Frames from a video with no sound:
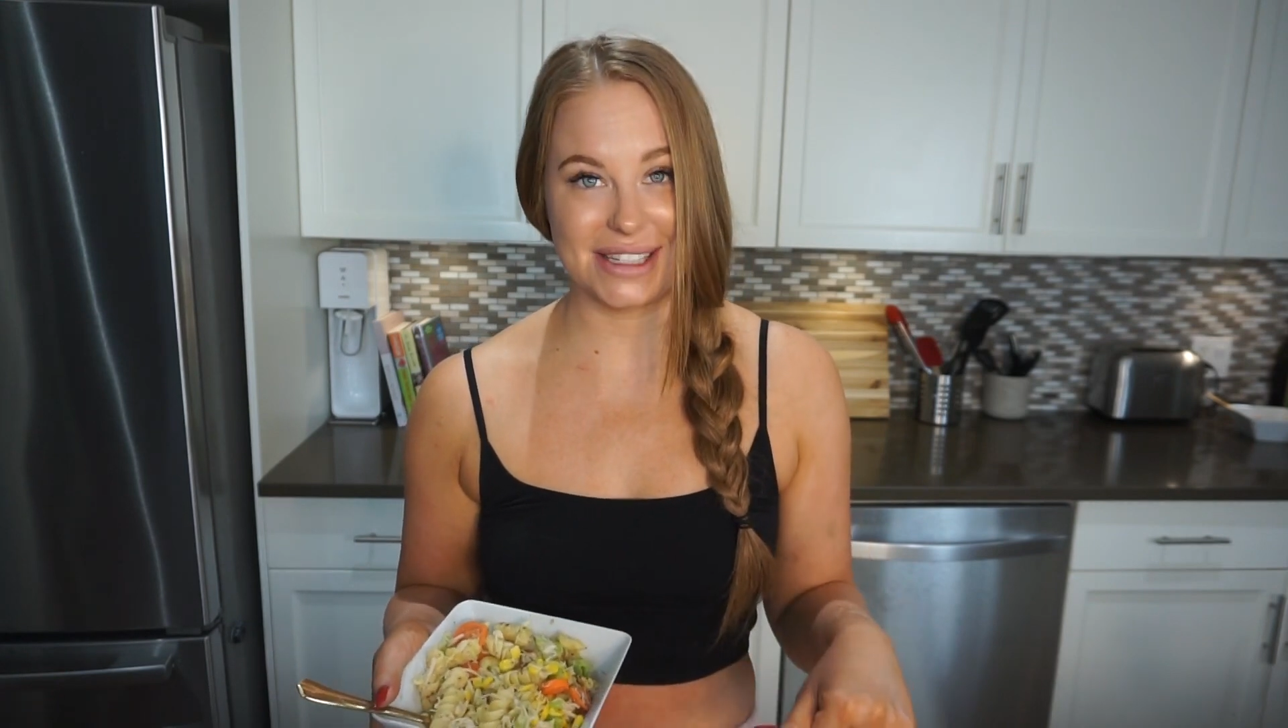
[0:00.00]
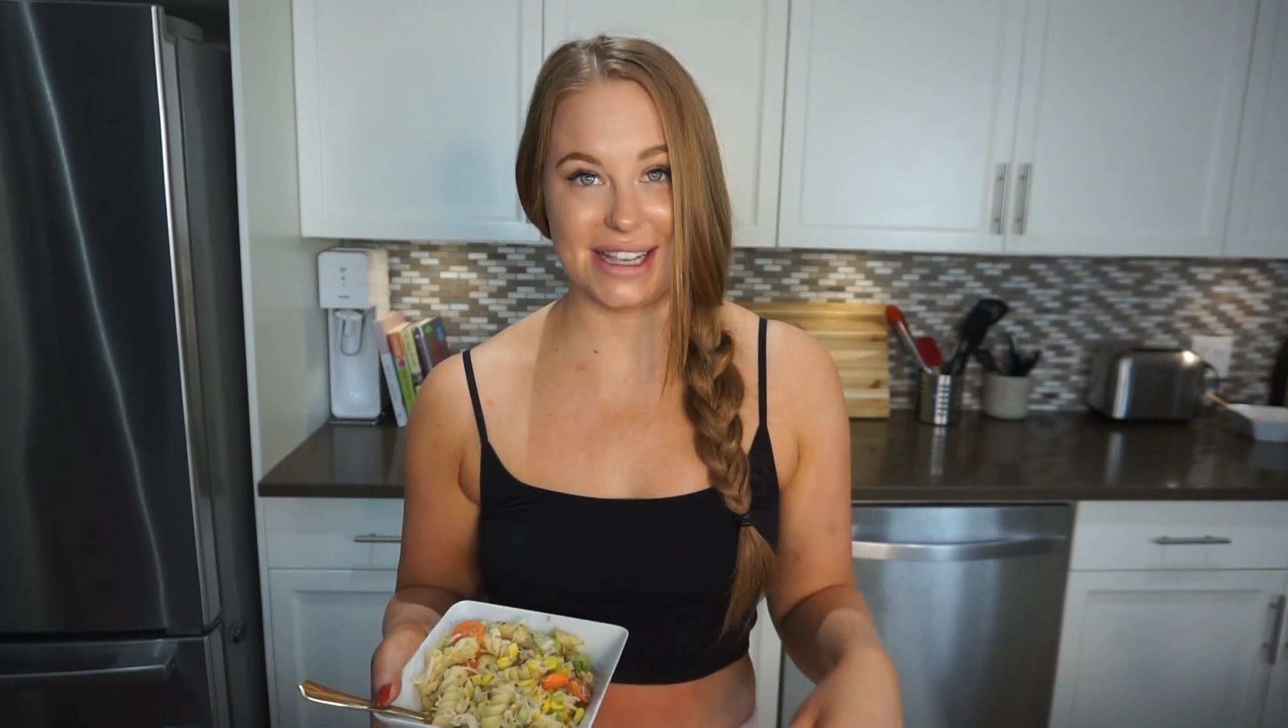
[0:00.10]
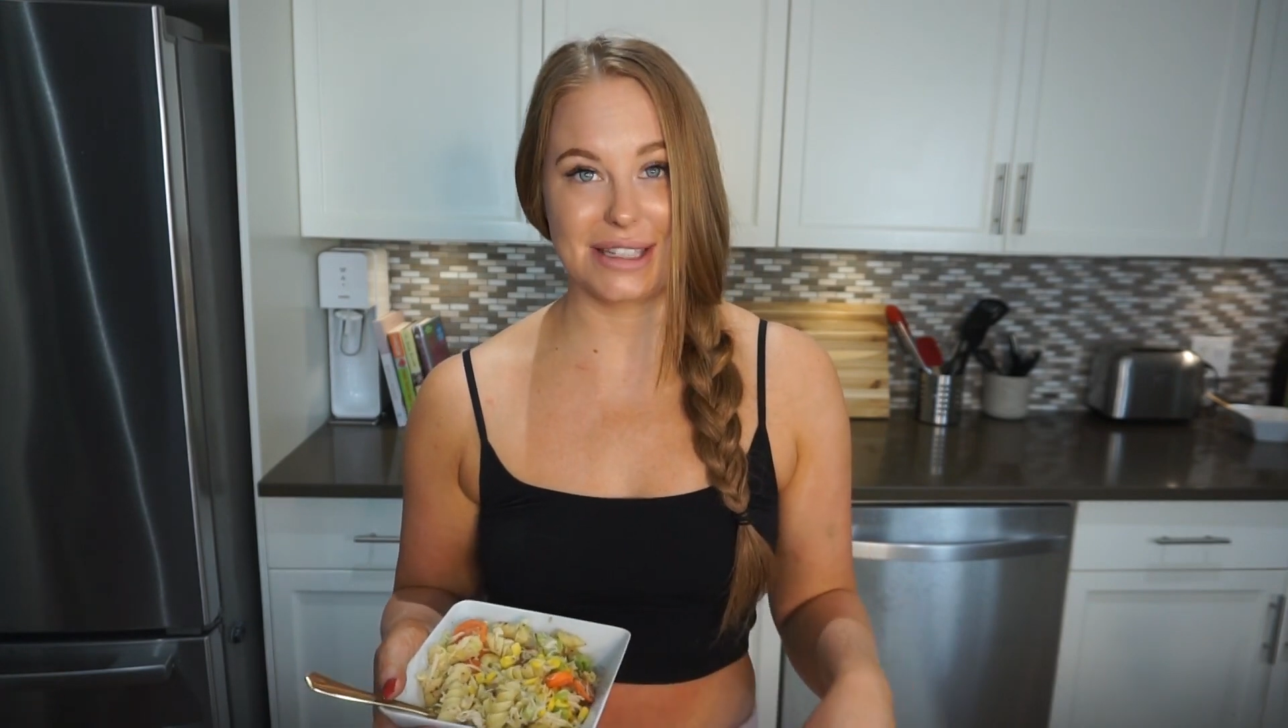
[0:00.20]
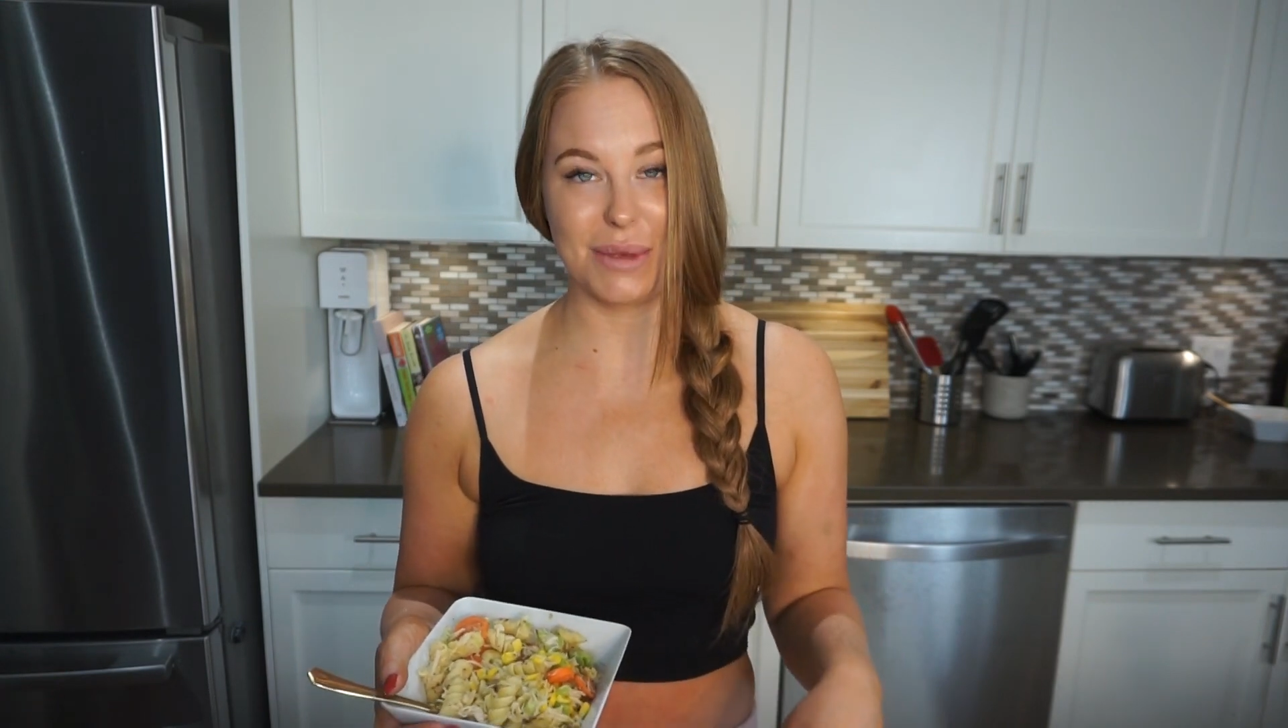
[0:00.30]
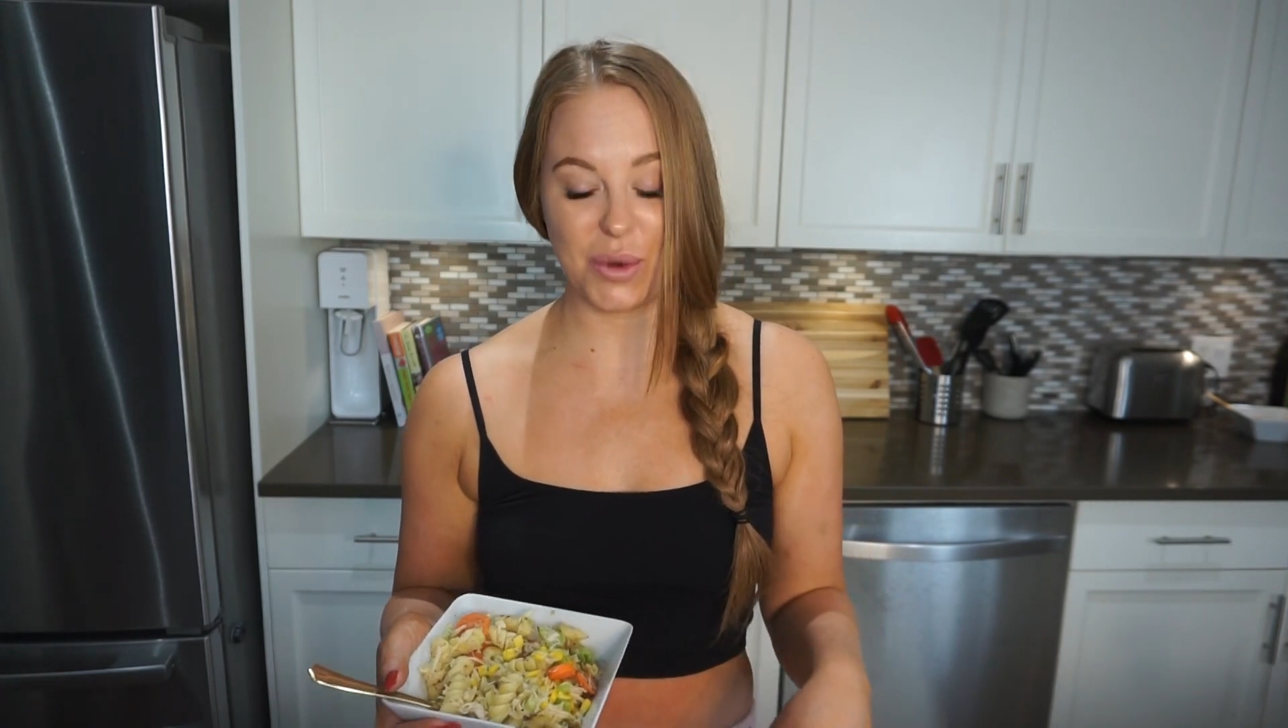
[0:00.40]

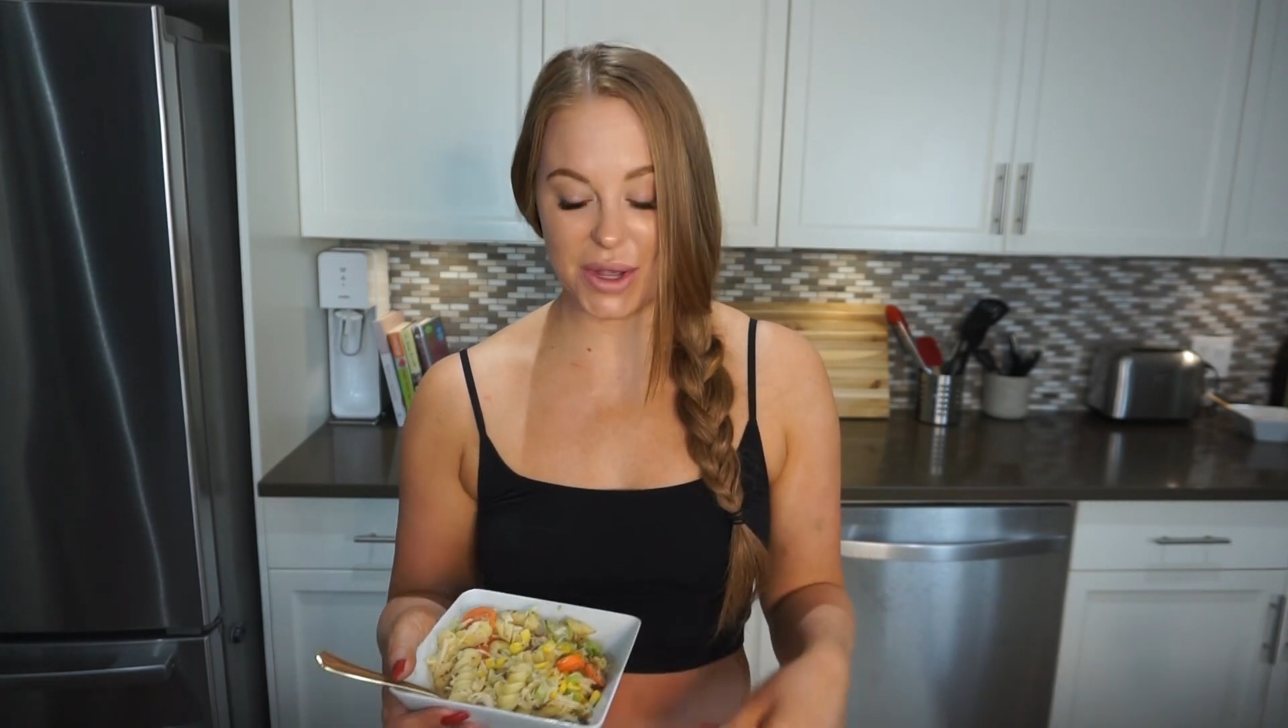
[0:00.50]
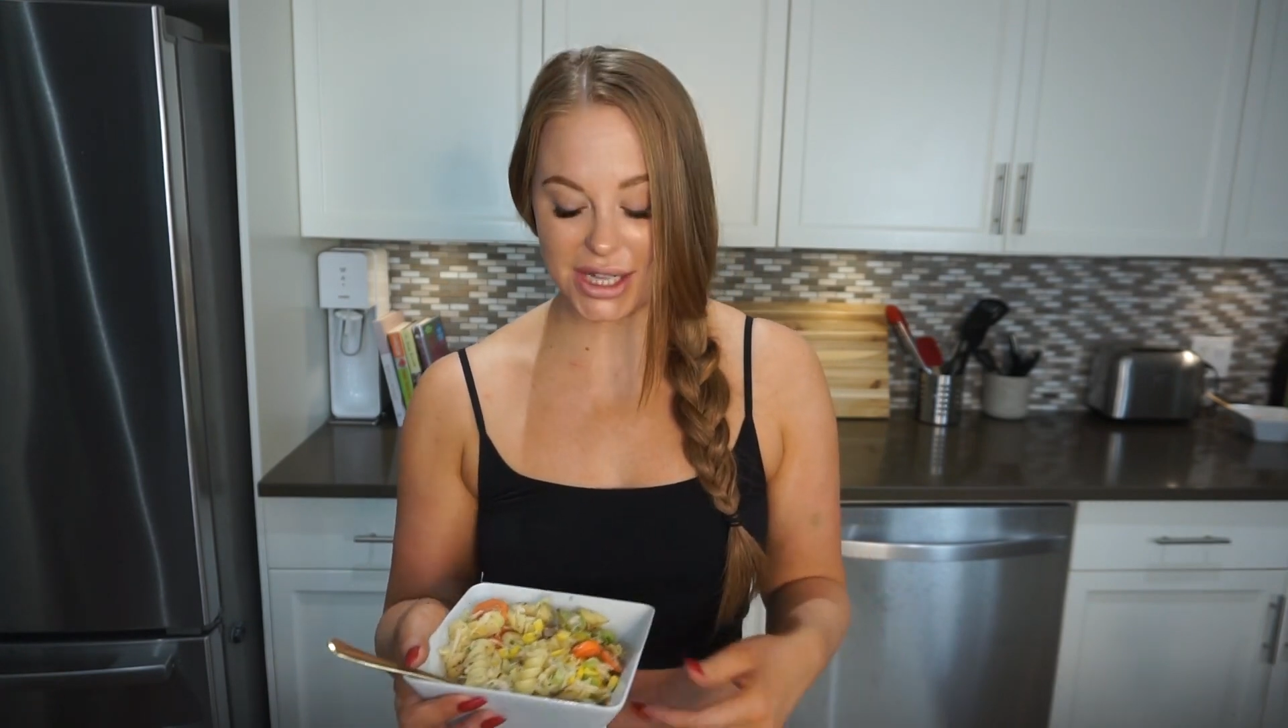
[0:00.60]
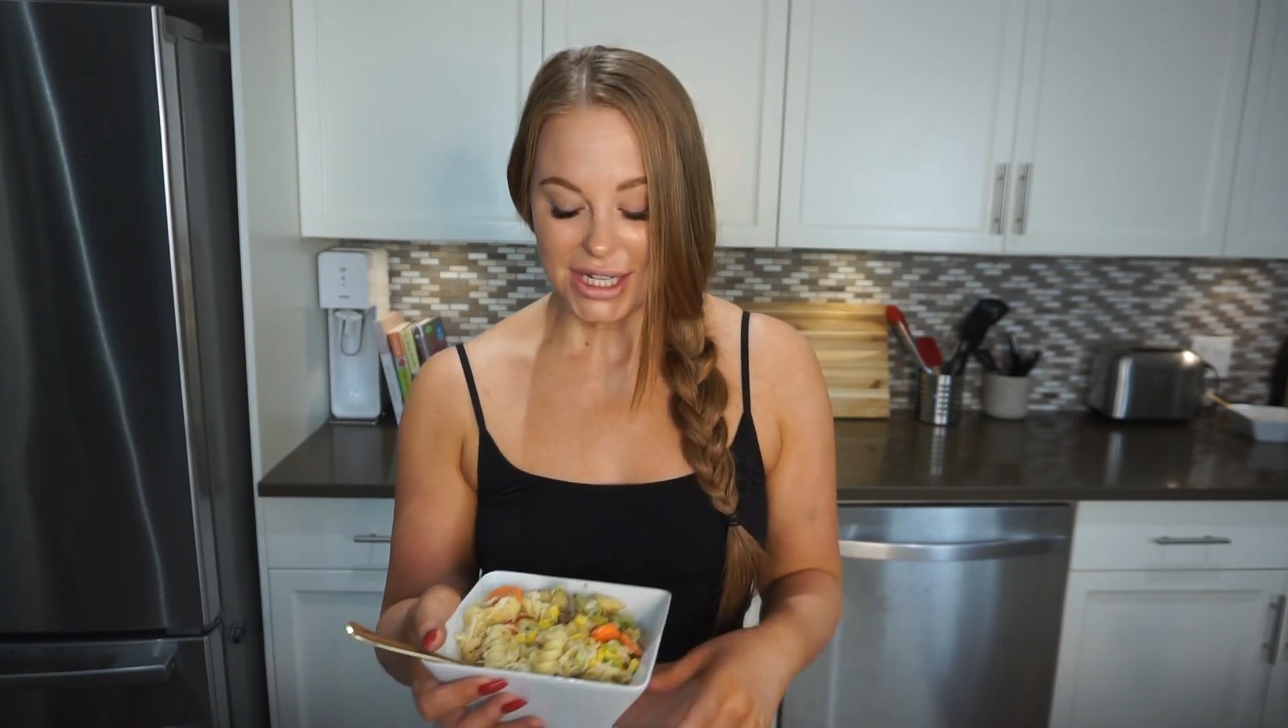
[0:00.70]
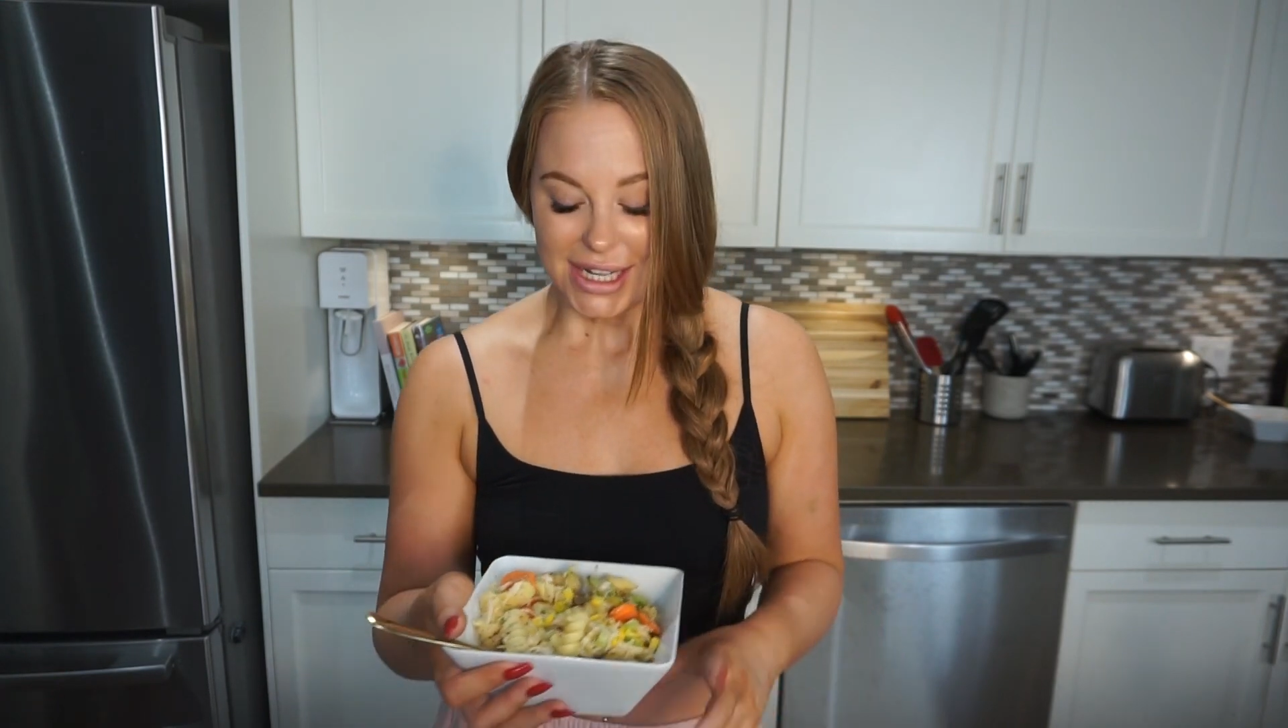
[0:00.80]
sesame oil.